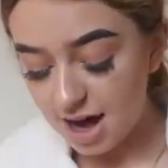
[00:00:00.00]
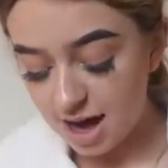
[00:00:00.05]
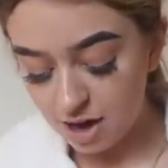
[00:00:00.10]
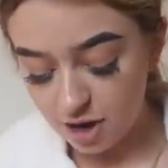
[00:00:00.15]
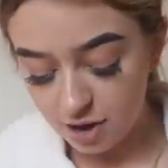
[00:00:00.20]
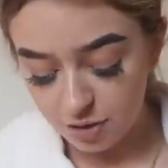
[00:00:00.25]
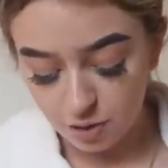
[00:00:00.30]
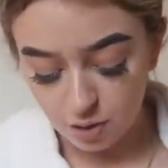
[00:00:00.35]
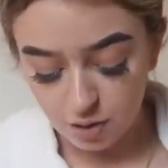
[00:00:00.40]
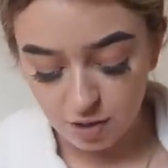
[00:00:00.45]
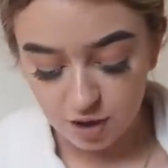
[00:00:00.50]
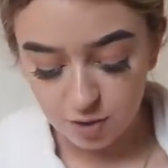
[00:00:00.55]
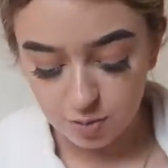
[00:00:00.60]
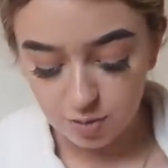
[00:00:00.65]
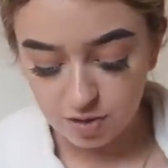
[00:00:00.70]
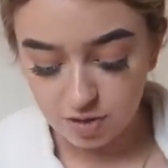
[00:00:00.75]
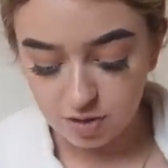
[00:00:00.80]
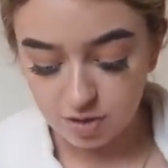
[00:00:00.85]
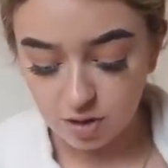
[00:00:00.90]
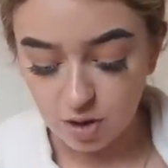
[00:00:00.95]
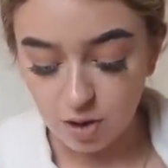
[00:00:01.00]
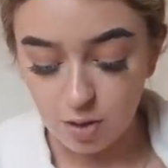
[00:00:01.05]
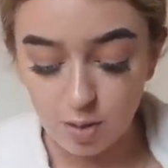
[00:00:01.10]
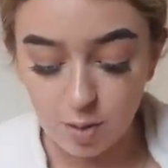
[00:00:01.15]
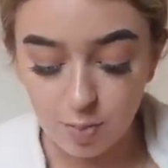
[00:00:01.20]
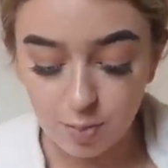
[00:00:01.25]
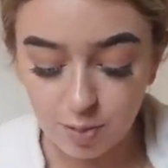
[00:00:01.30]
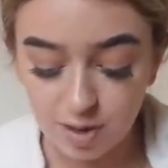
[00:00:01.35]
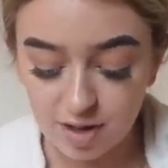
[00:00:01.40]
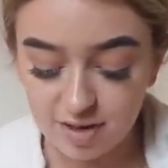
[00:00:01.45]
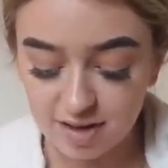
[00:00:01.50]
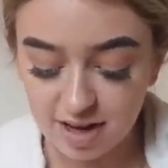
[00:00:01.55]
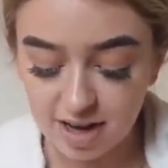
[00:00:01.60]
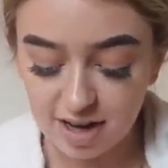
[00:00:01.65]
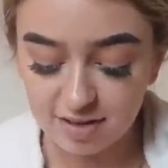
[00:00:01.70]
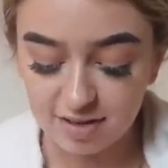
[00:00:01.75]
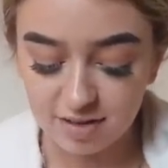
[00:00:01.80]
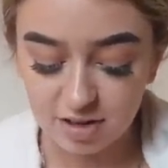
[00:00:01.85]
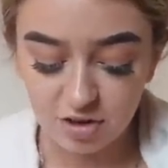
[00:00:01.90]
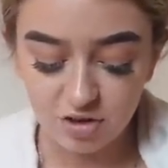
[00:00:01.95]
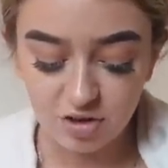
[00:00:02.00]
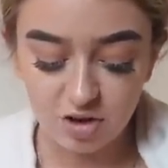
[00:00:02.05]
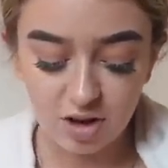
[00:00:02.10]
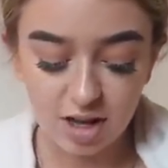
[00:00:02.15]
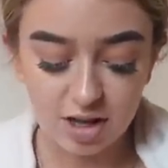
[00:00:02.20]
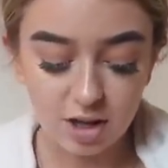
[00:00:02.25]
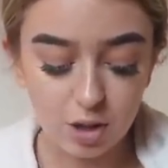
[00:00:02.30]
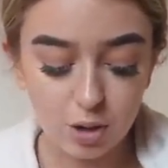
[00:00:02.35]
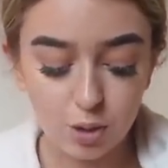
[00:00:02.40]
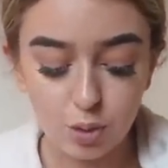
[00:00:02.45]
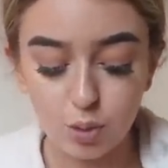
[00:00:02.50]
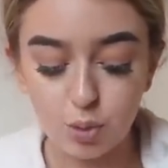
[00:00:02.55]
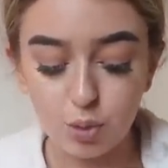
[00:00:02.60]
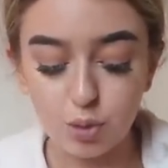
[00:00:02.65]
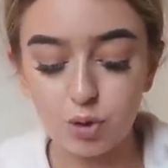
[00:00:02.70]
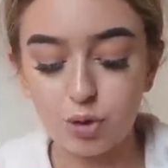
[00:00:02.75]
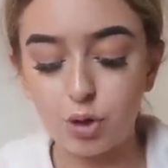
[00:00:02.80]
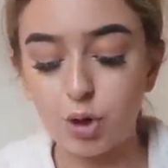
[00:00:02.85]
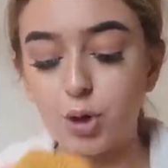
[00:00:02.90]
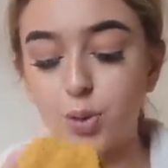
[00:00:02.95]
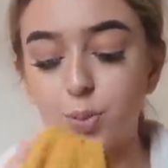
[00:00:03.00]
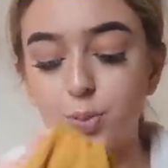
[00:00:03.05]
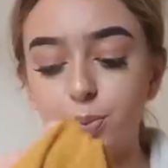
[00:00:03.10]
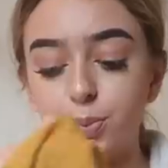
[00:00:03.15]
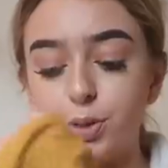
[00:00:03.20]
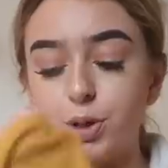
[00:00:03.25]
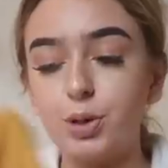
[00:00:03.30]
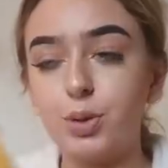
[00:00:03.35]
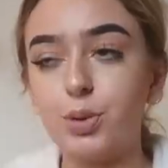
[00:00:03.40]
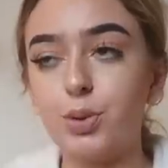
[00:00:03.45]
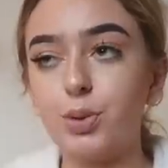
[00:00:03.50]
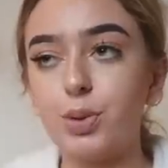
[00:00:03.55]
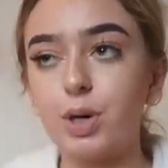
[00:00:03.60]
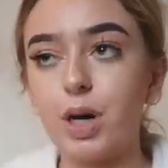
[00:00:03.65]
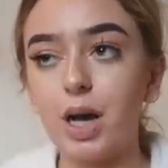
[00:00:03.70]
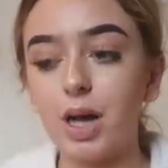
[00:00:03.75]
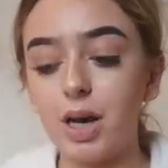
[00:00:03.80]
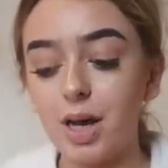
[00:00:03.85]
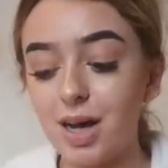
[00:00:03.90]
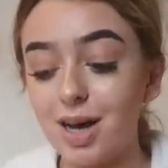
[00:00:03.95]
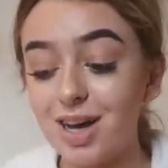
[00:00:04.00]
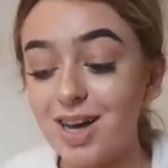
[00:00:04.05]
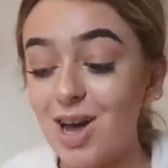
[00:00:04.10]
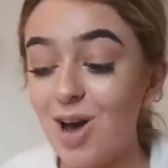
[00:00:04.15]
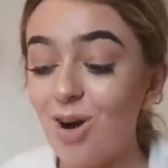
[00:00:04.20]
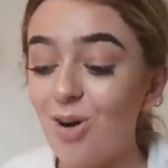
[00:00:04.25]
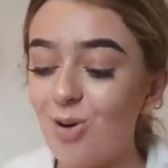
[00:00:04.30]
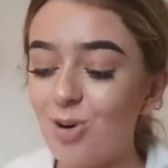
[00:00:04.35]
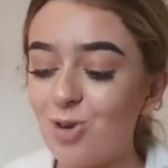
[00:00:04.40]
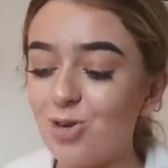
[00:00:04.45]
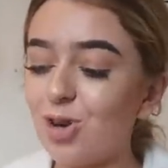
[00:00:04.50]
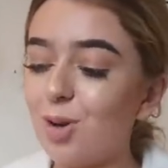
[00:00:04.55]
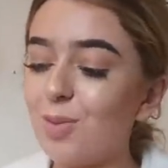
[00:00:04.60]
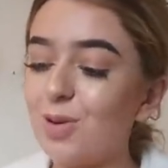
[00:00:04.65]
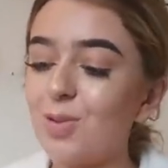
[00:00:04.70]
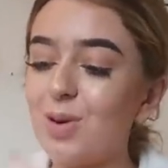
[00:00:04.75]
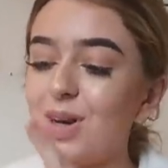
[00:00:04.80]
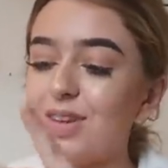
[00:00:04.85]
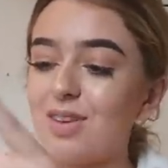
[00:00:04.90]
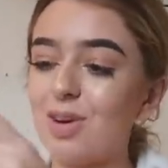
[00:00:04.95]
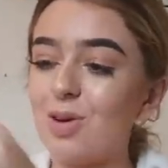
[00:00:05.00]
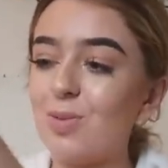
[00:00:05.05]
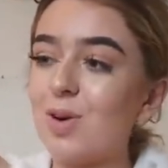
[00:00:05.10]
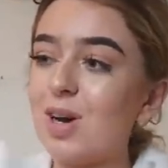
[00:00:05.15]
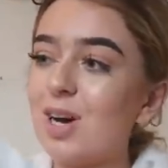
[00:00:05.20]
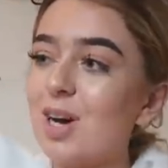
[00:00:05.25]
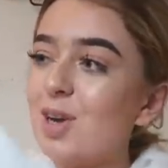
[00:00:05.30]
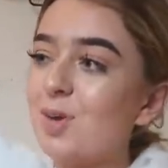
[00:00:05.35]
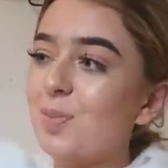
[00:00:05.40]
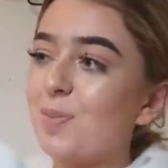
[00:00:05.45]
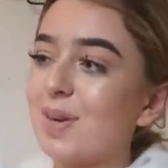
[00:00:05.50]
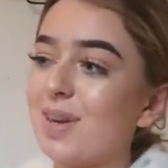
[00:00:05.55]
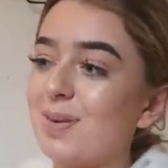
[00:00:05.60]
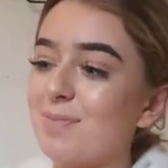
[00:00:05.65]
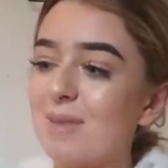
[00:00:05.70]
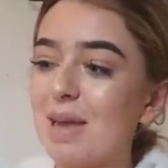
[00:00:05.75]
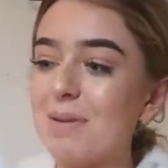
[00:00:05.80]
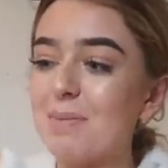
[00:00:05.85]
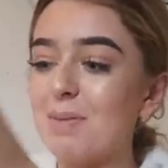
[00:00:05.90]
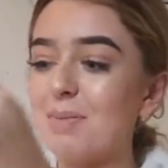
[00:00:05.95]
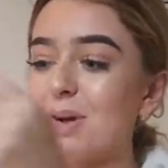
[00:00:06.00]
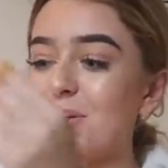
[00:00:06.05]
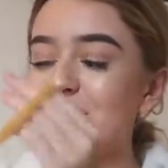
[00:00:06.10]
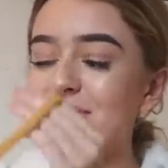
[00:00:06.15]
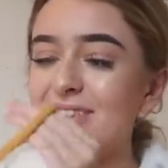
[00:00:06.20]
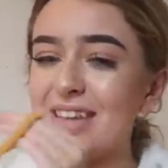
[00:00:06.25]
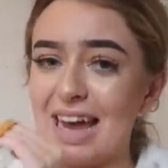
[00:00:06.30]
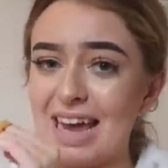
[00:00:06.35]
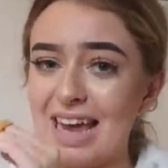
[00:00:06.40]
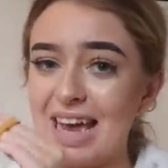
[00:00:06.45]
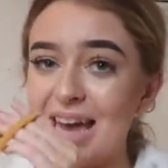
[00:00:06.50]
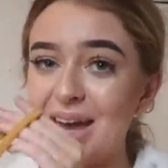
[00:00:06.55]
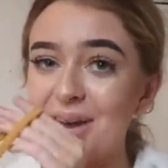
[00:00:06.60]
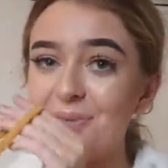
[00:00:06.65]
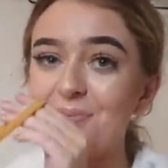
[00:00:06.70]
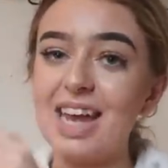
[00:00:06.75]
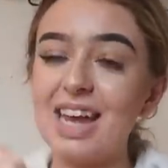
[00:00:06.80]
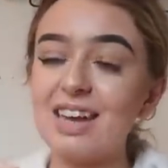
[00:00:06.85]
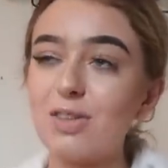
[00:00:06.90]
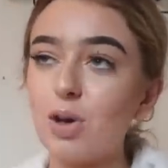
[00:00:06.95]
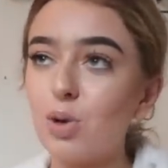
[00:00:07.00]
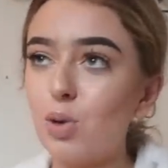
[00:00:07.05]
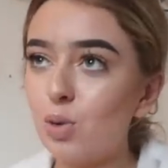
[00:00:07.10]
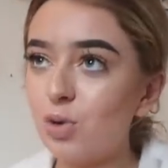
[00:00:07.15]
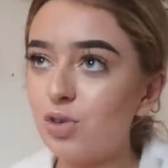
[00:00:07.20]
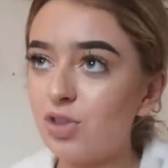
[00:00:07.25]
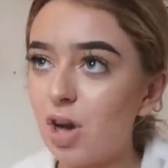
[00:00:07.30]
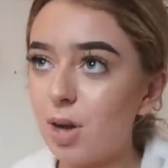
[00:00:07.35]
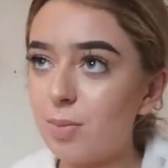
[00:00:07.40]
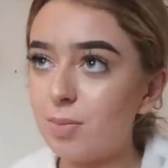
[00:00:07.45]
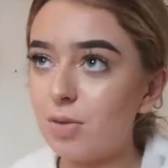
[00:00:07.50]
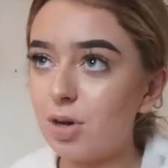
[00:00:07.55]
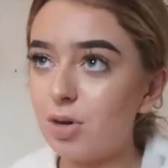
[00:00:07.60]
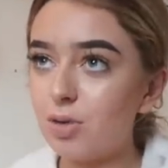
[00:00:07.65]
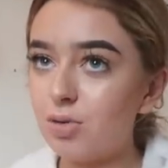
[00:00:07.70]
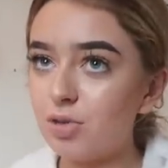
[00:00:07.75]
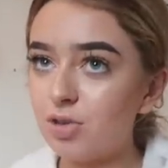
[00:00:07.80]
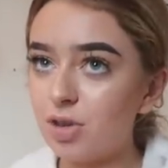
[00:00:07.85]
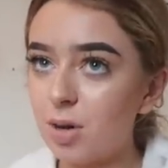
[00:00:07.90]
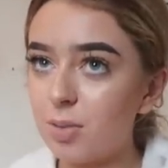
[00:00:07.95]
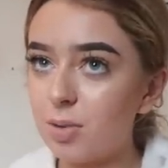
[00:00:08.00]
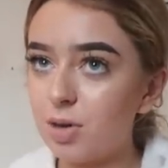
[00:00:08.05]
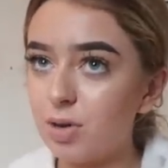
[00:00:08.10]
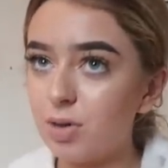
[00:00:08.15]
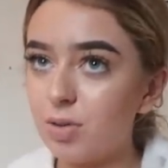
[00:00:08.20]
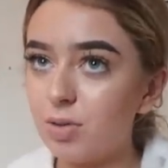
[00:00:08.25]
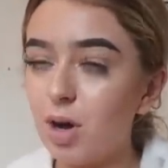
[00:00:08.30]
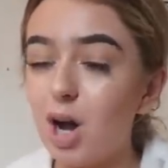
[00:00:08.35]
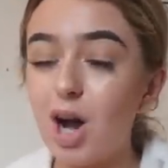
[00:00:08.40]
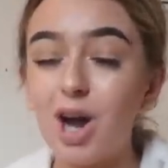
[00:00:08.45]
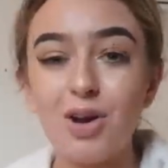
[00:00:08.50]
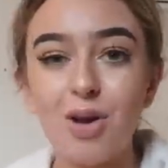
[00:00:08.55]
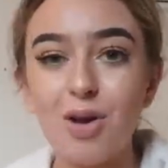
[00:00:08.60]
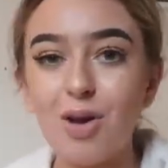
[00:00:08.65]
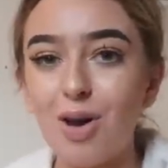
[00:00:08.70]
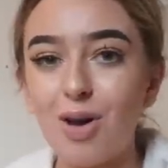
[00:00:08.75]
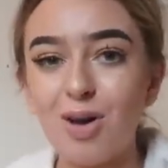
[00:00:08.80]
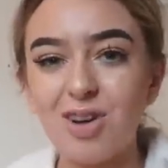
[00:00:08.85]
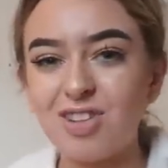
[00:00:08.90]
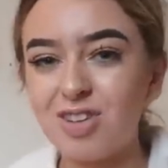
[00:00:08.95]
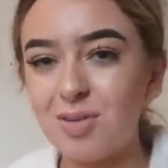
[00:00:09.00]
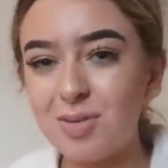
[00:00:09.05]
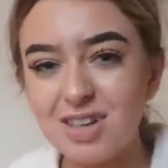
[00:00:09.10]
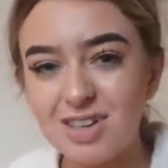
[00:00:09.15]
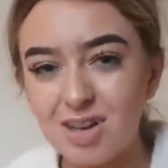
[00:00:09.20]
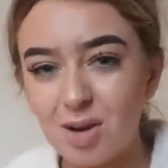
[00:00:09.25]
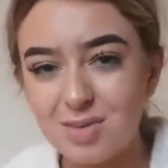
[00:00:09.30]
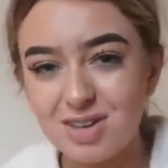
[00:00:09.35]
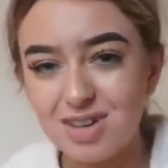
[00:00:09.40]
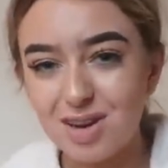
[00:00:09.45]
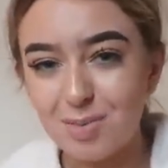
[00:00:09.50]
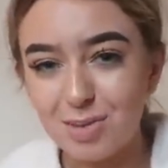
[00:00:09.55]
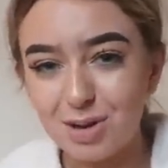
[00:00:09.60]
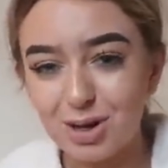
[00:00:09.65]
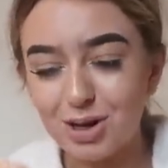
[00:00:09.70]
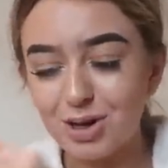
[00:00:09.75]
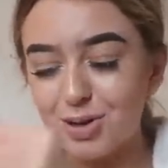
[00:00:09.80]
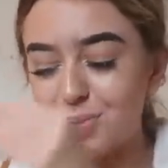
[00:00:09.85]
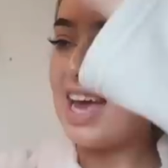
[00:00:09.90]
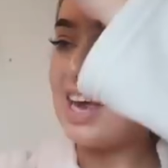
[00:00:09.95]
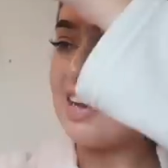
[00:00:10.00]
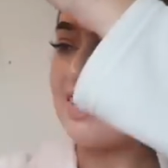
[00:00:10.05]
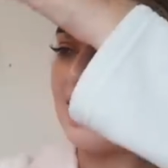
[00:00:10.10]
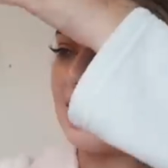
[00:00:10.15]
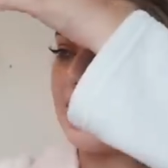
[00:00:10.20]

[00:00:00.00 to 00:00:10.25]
and I thought this was so pretty it's such an like an autumnal colour autumnal isn't a word but it, me and my mum say it it's autumn autumnal I don't know somebody tell me down below it's